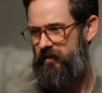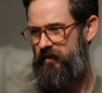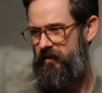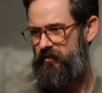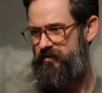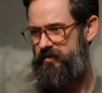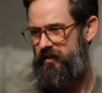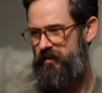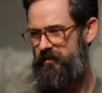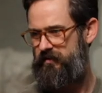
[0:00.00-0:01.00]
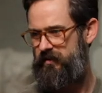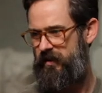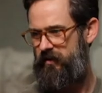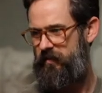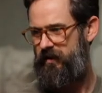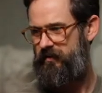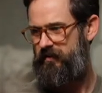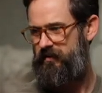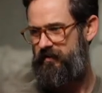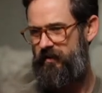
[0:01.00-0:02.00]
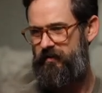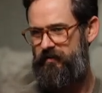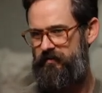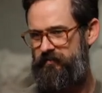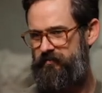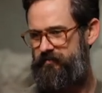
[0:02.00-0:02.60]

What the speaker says: color study. It's not about the detail.